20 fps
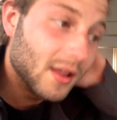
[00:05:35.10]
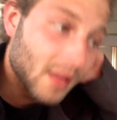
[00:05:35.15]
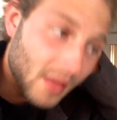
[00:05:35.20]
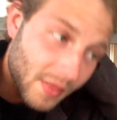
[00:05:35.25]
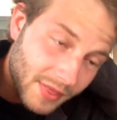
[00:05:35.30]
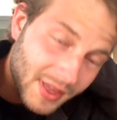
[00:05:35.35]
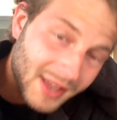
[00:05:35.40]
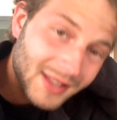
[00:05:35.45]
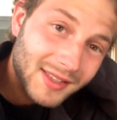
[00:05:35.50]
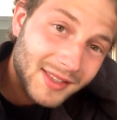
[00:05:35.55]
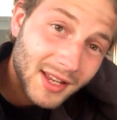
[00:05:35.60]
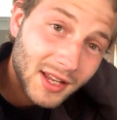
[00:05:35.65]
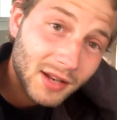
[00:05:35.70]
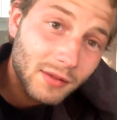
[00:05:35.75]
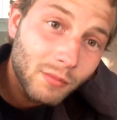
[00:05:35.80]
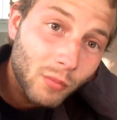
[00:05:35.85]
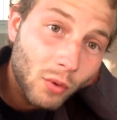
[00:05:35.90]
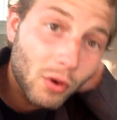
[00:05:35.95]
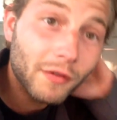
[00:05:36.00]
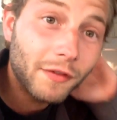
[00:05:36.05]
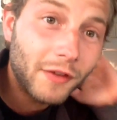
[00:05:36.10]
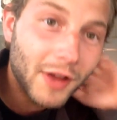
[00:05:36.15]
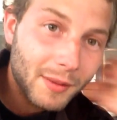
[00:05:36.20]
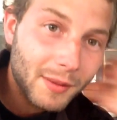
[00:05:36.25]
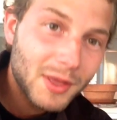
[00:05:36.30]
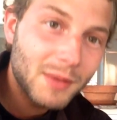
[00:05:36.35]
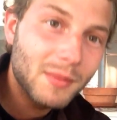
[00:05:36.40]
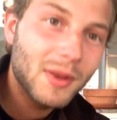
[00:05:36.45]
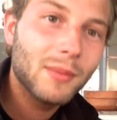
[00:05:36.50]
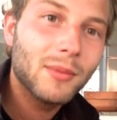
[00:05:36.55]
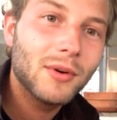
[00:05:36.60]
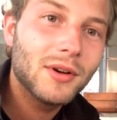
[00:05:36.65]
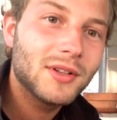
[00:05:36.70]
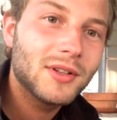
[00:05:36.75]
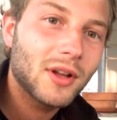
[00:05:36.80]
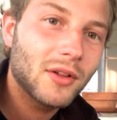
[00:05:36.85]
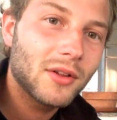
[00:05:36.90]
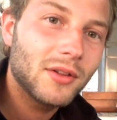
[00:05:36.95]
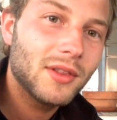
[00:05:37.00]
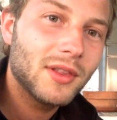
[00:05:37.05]
They did, more family members
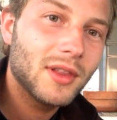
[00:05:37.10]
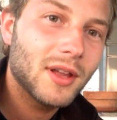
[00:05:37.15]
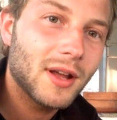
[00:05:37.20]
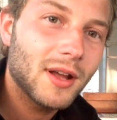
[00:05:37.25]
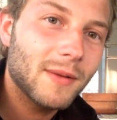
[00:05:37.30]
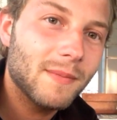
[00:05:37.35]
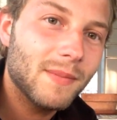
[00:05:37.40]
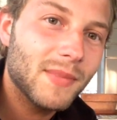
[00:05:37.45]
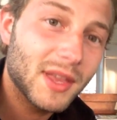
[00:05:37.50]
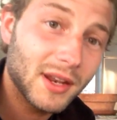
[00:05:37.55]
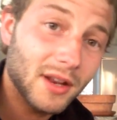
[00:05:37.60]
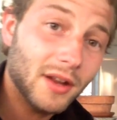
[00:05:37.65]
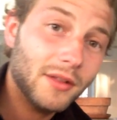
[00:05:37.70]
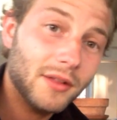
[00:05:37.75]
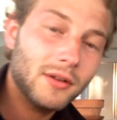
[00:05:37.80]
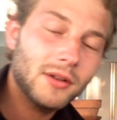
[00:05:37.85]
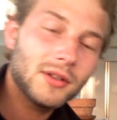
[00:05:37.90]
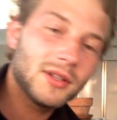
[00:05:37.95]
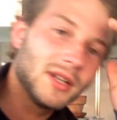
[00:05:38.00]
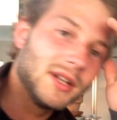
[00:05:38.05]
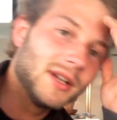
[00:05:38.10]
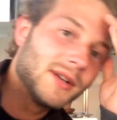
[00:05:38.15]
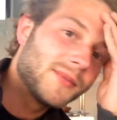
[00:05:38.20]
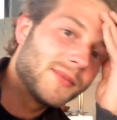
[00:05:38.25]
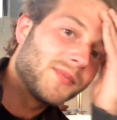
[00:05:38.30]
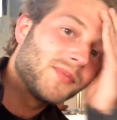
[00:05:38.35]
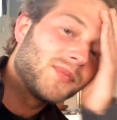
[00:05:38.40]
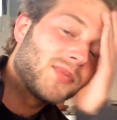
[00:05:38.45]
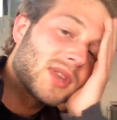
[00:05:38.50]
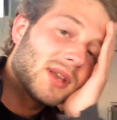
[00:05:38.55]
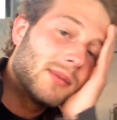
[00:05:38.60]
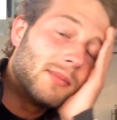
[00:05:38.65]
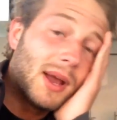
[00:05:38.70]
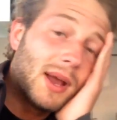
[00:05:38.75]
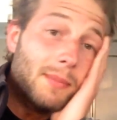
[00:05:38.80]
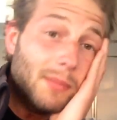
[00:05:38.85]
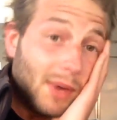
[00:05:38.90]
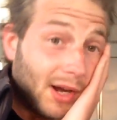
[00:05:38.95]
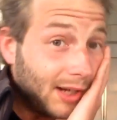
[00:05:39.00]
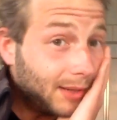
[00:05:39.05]
um, than others. My
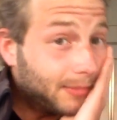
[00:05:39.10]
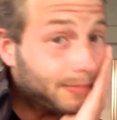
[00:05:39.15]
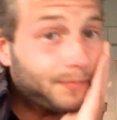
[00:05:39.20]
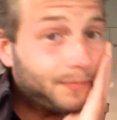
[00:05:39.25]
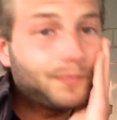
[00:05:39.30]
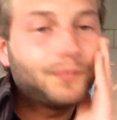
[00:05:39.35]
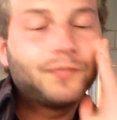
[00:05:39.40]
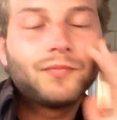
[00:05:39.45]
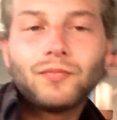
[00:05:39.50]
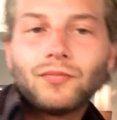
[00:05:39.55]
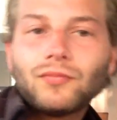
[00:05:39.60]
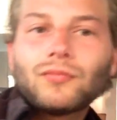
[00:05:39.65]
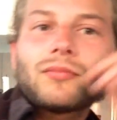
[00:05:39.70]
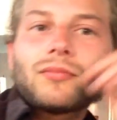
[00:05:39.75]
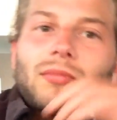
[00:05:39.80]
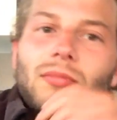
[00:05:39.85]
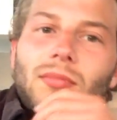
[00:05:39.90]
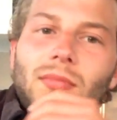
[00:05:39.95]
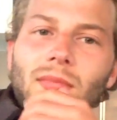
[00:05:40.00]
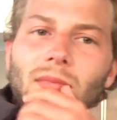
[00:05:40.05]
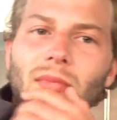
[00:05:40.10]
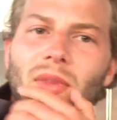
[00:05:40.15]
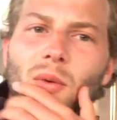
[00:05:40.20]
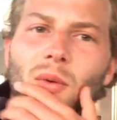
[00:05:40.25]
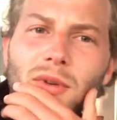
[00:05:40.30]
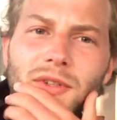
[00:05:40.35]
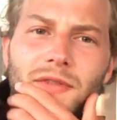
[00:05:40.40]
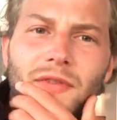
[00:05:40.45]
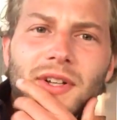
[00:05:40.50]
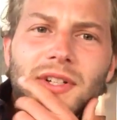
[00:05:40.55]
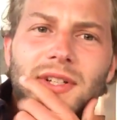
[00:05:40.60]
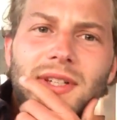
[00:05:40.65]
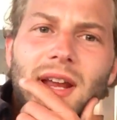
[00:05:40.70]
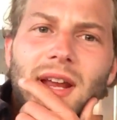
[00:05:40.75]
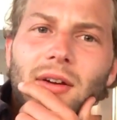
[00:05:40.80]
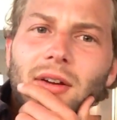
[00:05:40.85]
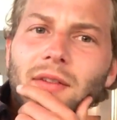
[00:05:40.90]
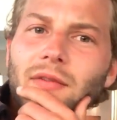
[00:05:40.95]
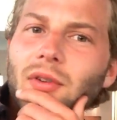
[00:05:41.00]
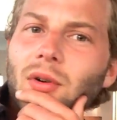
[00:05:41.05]
mom was
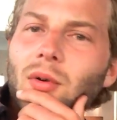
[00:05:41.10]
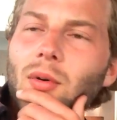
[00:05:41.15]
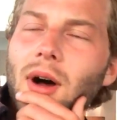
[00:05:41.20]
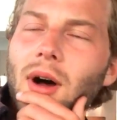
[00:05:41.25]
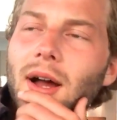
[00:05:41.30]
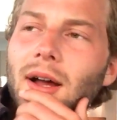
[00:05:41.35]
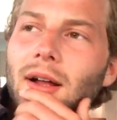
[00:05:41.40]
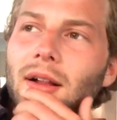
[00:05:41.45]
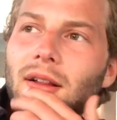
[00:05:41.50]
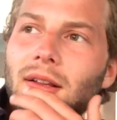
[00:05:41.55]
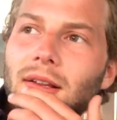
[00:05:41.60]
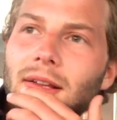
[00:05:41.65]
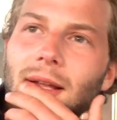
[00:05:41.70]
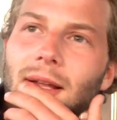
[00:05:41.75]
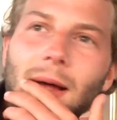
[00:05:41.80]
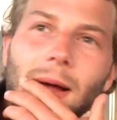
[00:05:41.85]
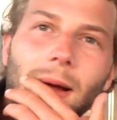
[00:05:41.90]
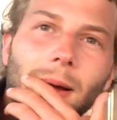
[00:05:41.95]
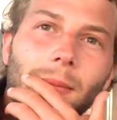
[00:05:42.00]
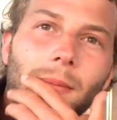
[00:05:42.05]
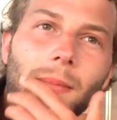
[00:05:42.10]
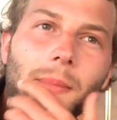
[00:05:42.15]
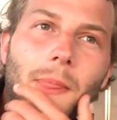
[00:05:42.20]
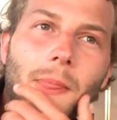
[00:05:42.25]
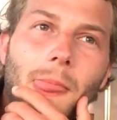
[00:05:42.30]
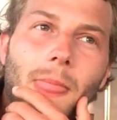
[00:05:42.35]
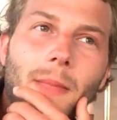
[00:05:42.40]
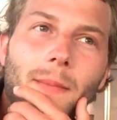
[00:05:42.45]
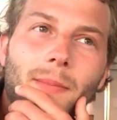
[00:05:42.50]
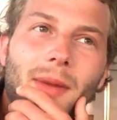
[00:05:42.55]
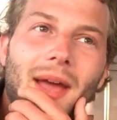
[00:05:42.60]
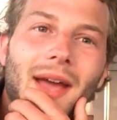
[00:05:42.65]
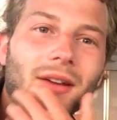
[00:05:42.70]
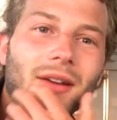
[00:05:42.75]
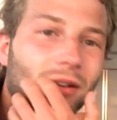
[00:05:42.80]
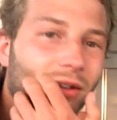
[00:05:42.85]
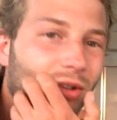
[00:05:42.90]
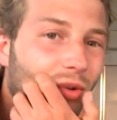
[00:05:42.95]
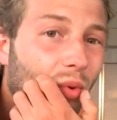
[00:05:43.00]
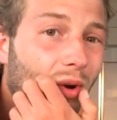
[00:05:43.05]
vegetarian for a while, um, back in
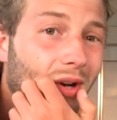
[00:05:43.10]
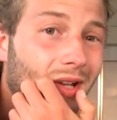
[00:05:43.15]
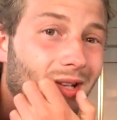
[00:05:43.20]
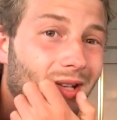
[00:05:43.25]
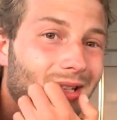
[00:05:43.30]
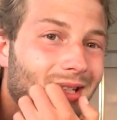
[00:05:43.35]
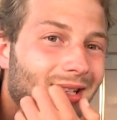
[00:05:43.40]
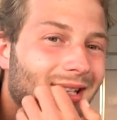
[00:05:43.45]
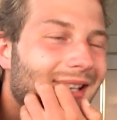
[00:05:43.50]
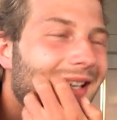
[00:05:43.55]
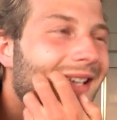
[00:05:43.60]
her twenties.